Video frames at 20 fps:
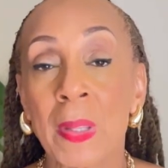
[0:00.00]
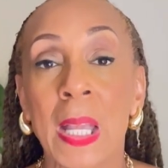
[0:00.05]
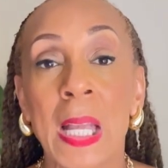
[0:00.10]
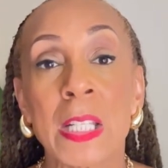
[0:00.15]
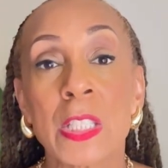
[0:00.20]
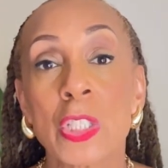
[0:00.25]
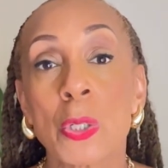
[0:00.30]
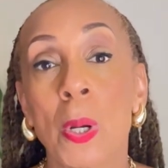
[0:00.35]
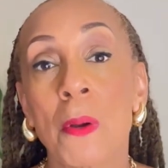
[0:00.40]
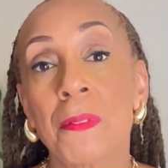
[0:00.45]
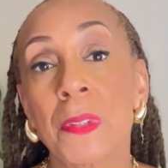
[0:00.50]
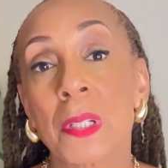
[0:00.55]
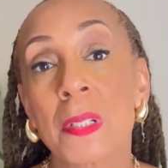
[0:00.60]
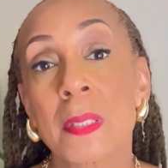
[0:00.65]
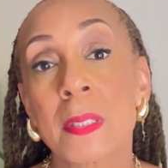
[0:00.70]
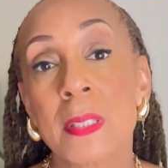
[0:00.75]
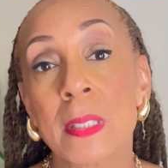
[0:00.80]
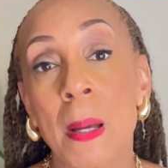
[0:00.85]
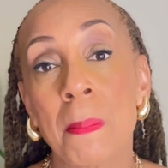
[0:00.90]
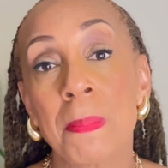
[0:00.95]
And so if there's
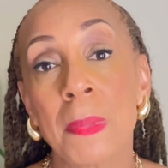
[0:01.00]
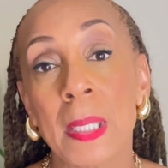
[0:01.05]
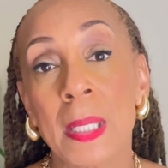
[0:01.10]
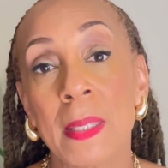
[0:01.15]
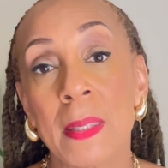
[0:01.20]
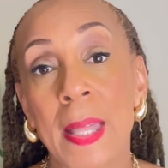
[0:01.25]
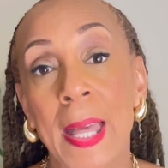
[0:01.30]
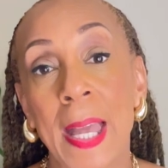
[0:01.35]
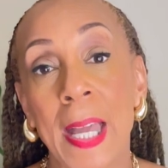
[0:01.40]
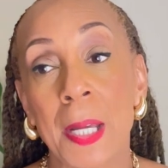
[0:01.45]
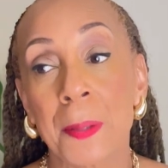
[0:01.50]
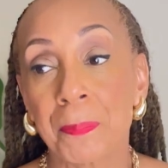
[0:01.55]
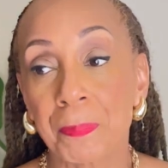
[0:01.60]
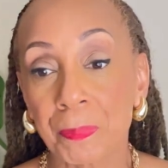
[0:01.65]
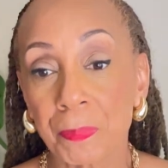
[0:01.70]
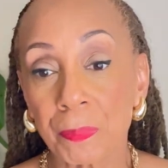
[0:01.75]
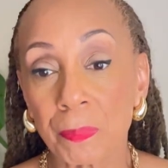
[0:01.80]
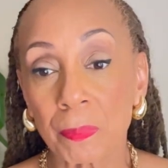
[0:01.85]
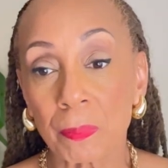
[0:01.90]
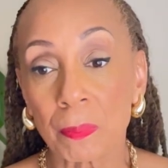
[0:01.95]
something that
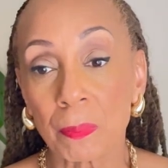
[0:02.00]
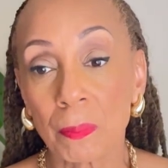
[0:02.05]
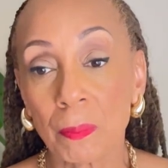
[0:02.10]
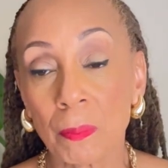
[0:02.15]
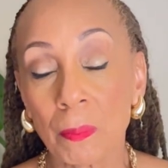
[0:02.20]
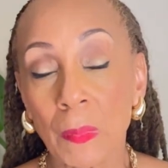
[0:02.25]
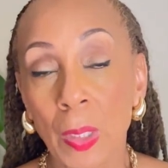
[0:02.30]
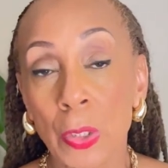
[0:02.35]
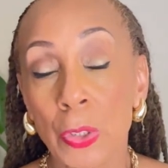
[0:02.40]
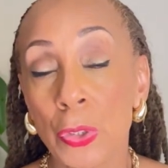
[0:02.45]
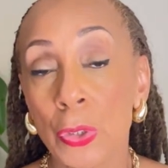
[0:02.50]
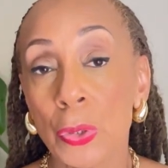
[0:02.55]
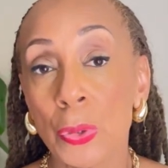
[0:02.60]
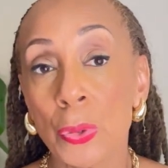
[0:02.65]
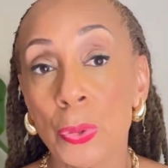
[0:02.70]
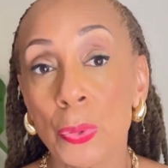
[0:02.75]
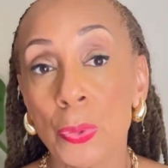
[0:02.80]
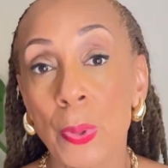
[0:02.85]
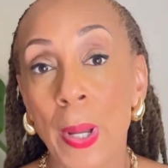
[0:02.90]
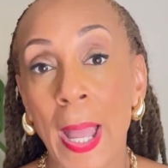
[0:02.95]
you